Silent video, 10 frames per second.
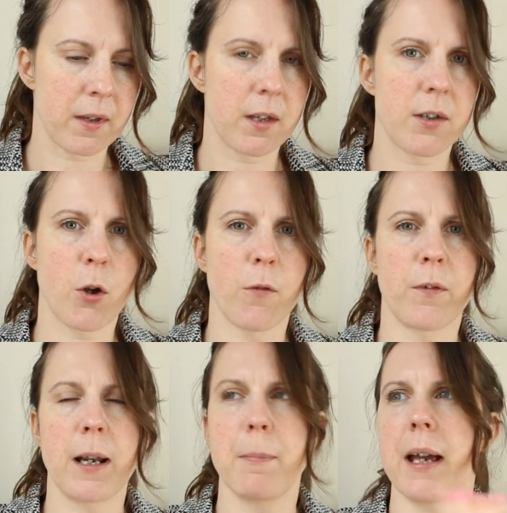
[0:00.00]

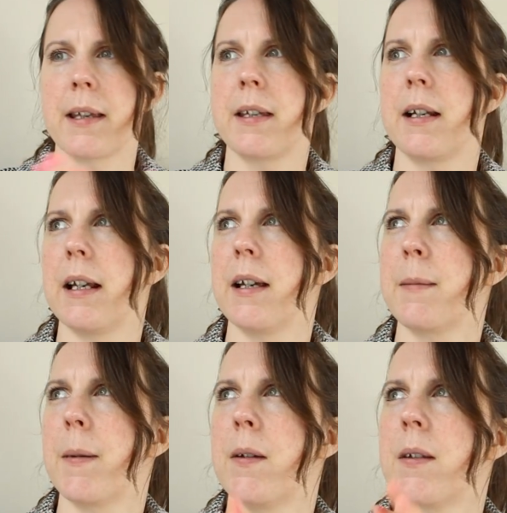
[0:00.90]
softly pastel-y, I
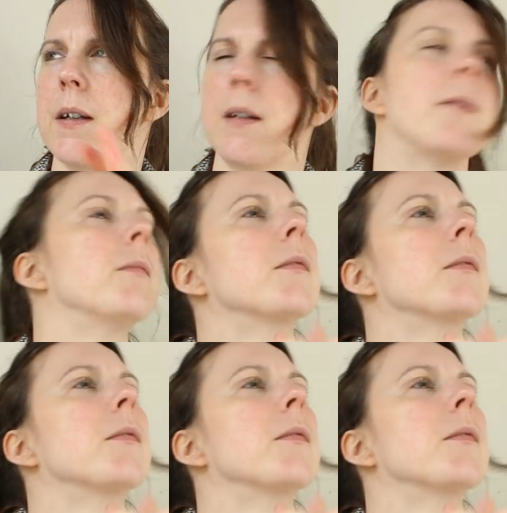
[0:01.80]
suppose. I don't know.